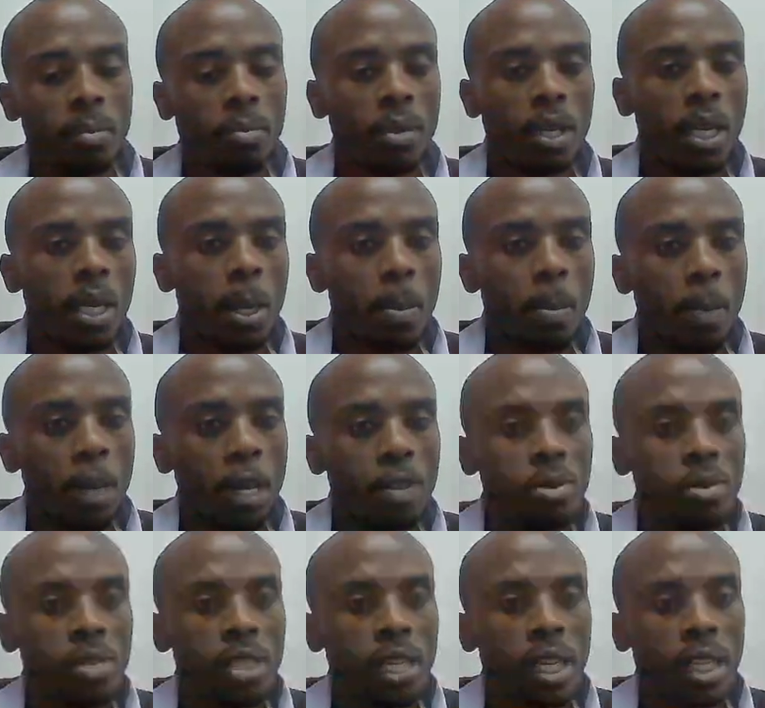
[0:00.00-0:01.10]
by
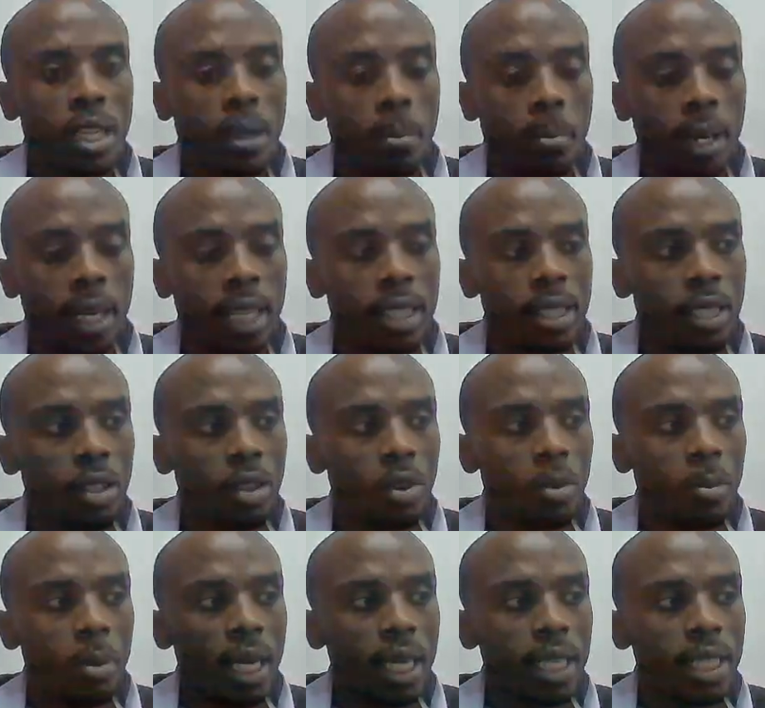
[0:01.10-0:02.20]
using the man
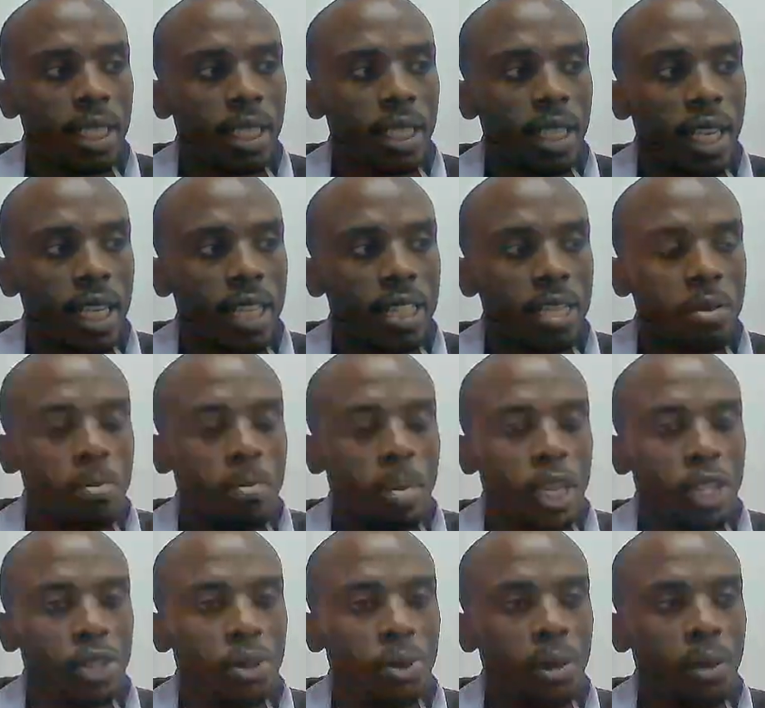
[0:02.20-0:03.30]
command, that is manual.
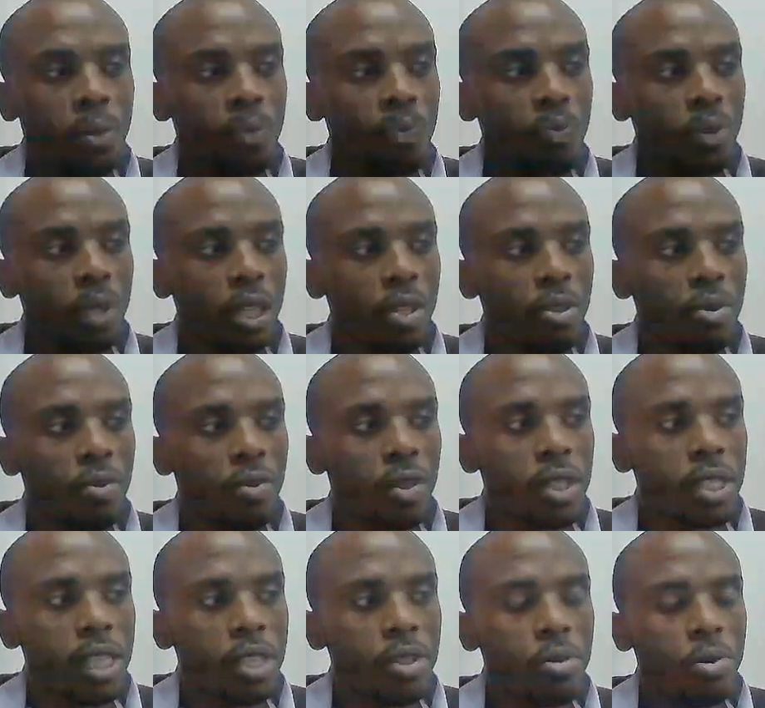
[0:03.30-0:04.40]
For instance, you
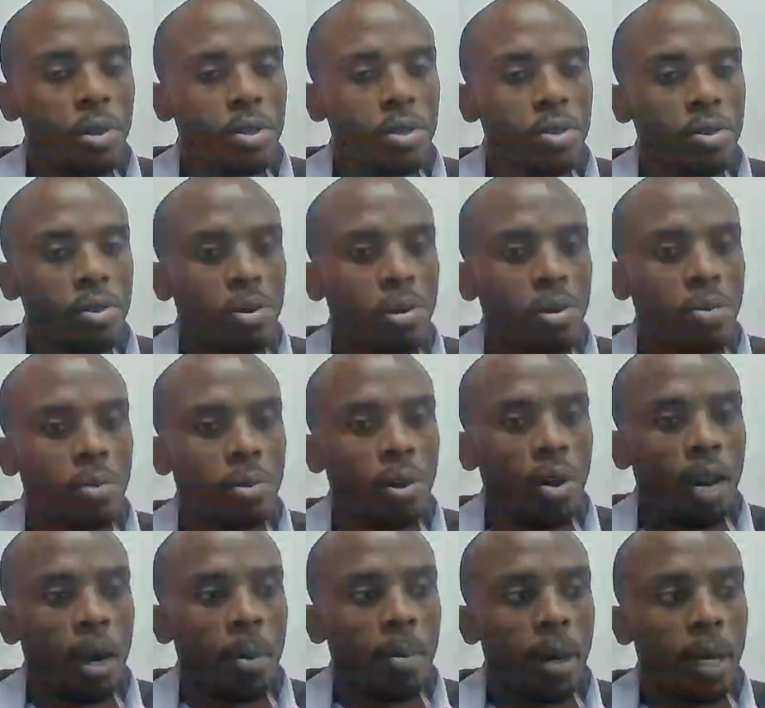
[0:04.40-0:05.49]
want to know more
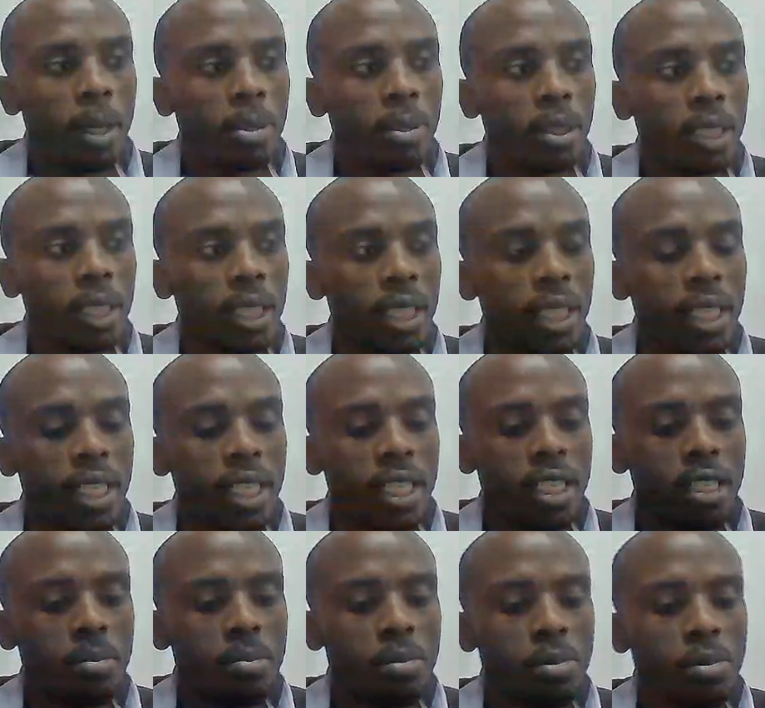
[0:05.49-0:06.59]
about
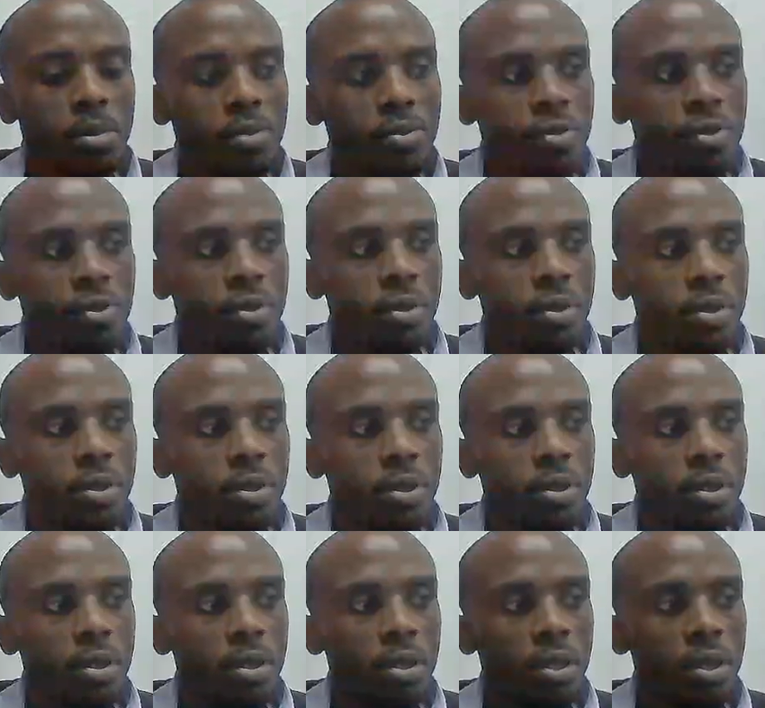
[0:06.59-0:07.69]
remove,
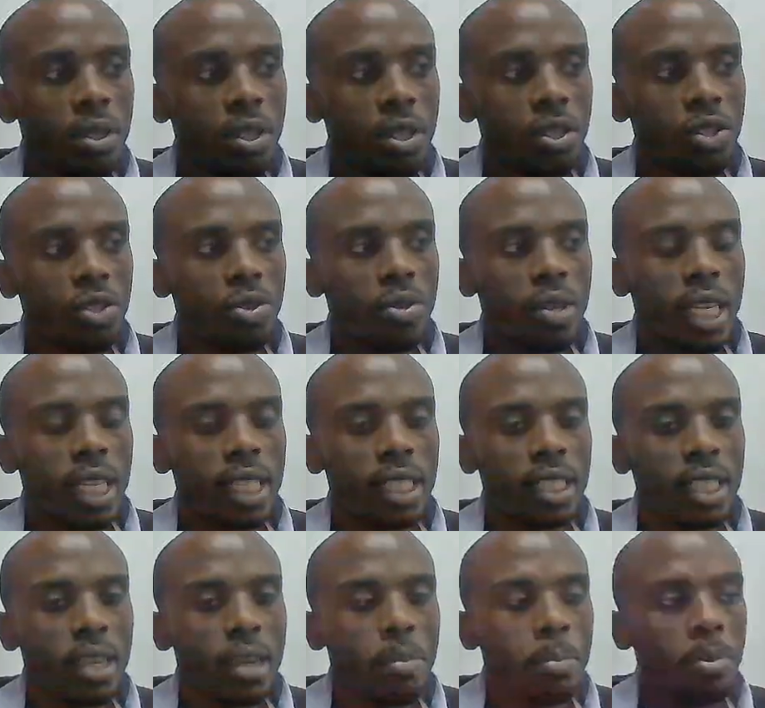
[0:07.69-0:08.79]
you can type
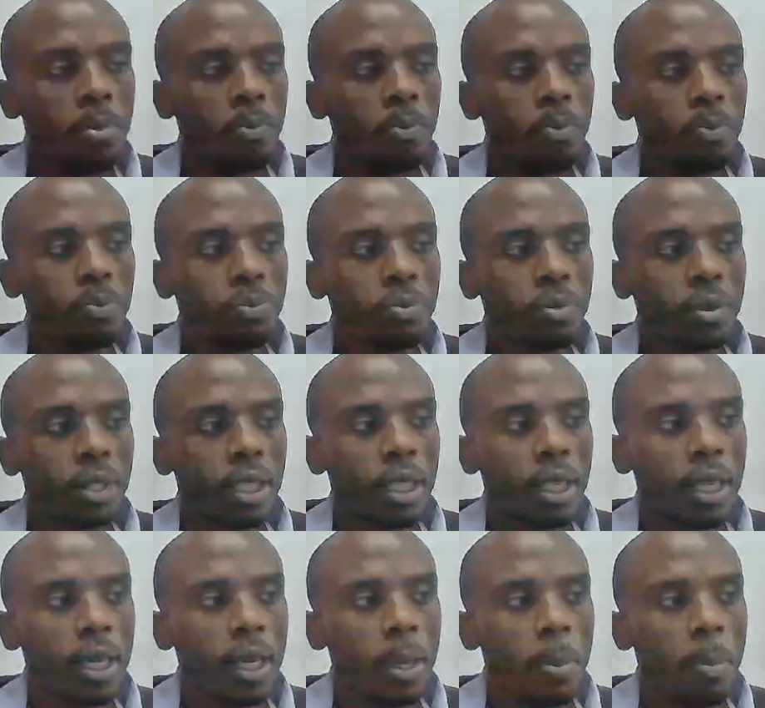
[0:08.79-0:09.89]

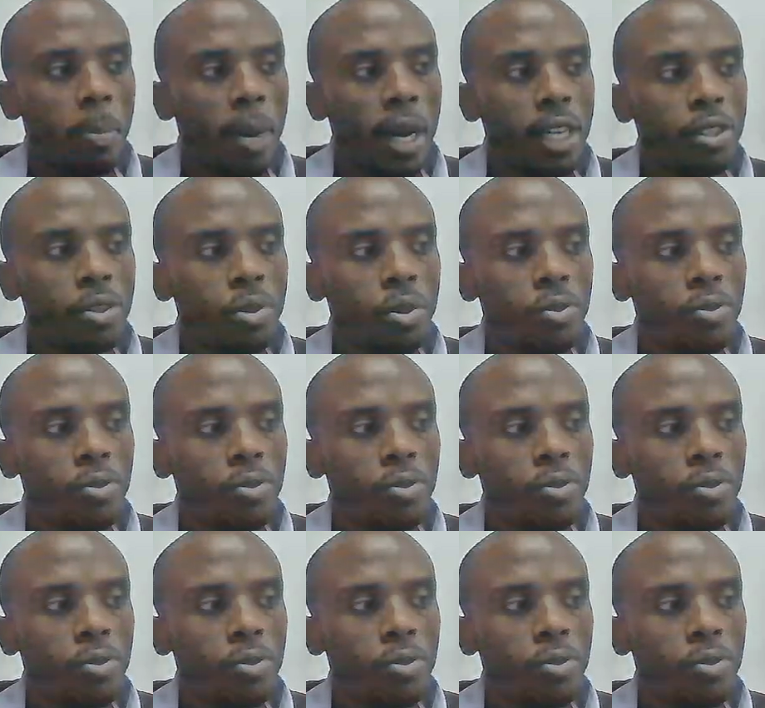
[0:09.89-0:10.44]
manual for